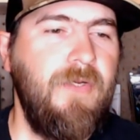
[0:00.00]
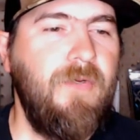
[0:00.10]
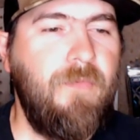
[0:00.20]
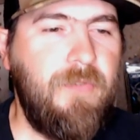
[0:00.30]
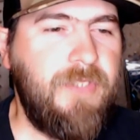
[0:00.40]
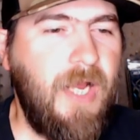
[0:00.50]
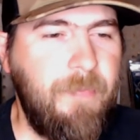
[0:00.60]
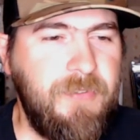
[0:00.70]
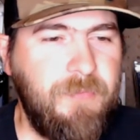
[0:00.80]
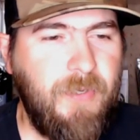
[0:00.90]
With
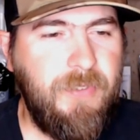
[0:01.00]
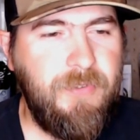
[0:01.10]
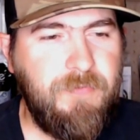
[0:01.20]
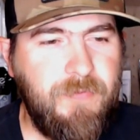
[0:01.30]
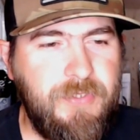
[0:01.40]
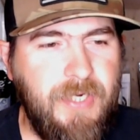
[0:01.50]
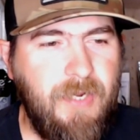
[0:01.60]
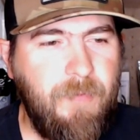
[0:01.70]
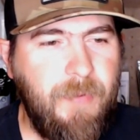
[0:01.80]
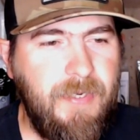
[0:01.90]
Dobbins, what I use for
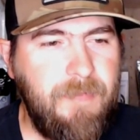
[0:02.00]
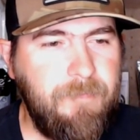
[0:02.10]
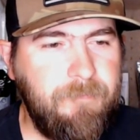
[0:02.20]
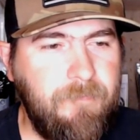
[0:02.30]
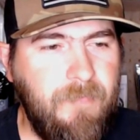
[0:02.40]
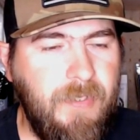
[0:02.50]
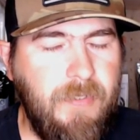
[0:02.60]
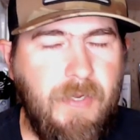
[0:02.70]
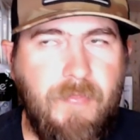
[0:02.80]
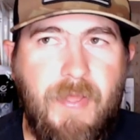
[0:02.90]
chatterbait,
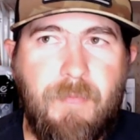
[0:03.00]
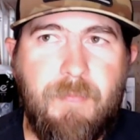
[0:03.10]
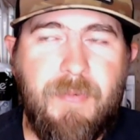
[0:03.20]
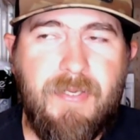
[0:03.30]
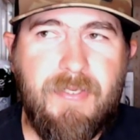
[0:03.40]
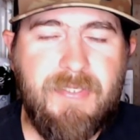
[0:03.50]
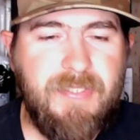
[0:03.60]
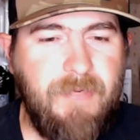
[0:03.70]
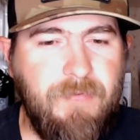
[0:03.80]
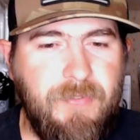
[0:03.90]
uh, that would be a
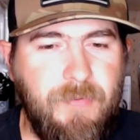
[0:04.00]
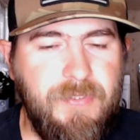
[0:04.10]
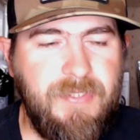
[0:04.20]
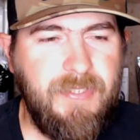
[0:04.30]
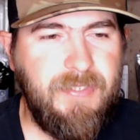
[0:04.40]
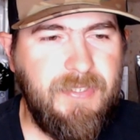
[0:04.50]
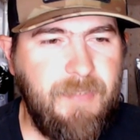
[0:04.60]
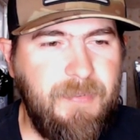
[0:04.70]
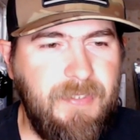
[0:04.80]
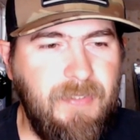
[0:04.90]
seven thirty-six C
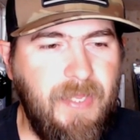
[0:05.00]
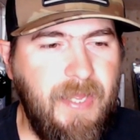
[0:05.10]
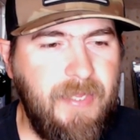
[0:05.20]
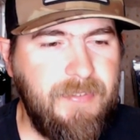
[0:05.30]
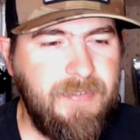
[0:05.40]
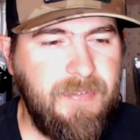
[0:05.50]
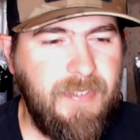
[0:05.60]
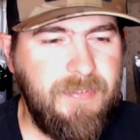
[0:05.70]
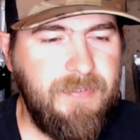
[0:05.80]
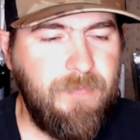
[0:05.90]
B glass.
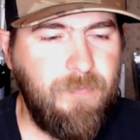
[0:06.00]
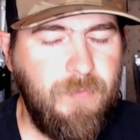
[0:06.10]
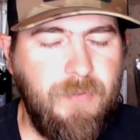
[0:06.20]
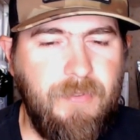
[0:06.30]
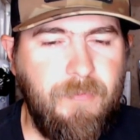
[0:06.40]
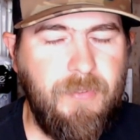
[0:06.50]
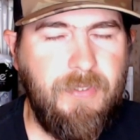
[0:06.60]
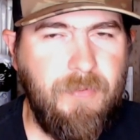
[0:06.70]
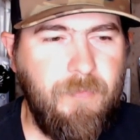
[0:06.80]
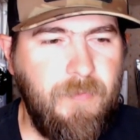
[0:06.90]
That's a really, really
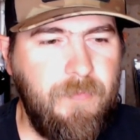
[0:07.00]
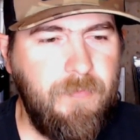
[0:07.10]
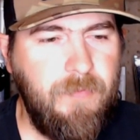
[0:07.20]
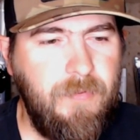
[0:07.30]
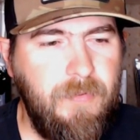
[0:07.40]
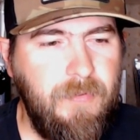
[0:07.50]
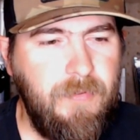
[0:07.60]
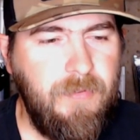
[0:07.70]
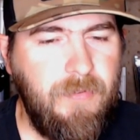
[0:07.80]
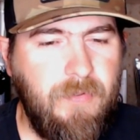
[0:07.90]
good one.
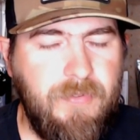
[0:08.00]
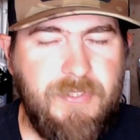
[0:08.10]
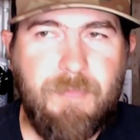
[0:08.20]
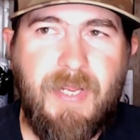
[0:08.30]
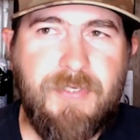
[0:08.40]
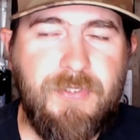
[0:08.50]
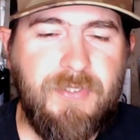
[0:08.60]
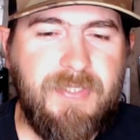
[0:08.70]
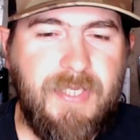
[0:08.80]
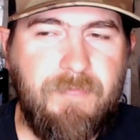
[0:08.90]
All right, some guys use a
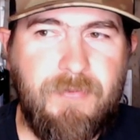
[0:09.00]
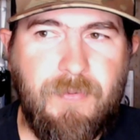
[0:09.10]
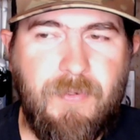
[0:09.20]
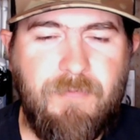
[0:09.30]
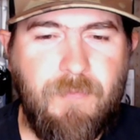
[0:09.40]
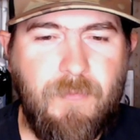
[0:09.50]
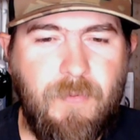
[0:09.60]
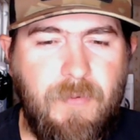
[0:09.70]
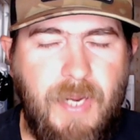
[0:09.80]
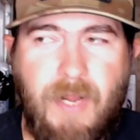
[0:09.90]
seven
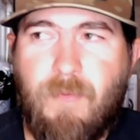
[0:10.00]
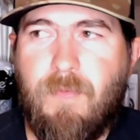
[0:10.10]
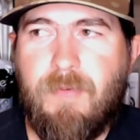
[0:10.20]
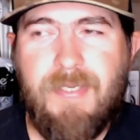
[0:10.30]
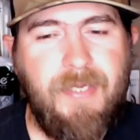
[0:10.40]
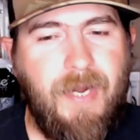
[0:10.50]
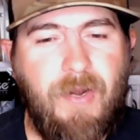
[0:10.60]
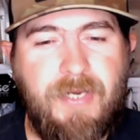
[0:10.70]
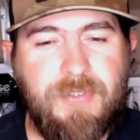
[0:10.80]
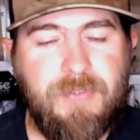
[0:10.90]
thirty-four. I don't.
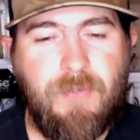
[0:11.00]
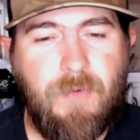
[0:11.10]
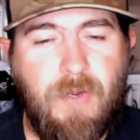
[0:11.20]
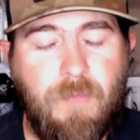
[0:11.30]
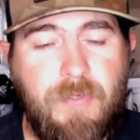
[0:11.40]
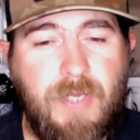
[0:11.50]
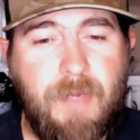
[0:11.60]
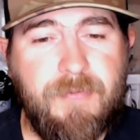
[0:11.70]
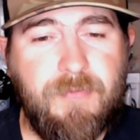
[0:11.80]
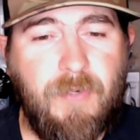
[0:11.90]
I actually don't own a
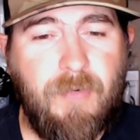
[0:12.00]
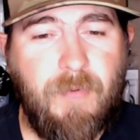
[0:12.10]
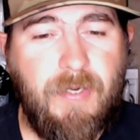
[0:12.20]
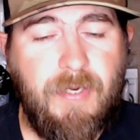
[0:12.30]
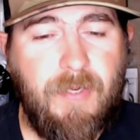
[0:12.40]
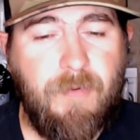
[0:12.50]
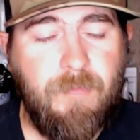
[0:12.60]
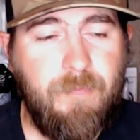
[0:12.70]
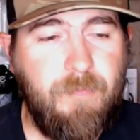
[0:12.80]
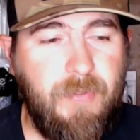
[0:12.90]
Dobbins rod right now,
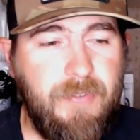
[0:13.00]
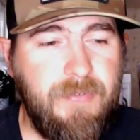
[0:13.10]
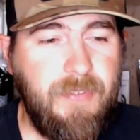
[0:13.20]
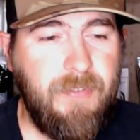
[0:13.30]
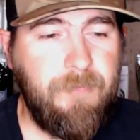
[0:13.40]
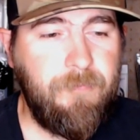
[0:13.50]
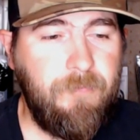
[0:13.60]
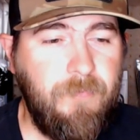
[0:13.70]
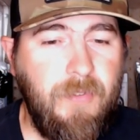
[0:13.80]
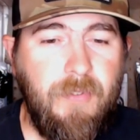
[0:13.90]
but uh,
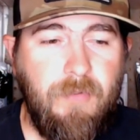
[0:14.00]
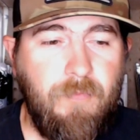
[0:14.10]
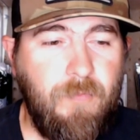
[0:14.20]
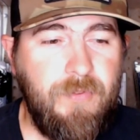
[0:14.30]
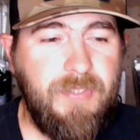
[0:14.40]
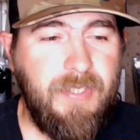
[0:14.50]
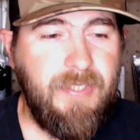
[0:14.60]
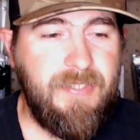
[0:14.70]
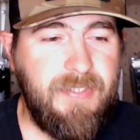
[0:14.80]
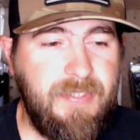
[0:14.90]
once I
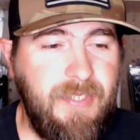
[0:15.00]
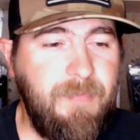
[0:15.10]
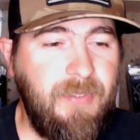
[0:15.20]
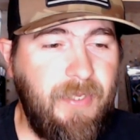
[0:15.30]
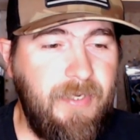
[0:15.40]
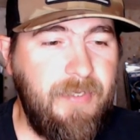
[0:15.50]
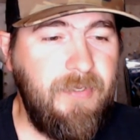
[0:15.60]
get stimulated,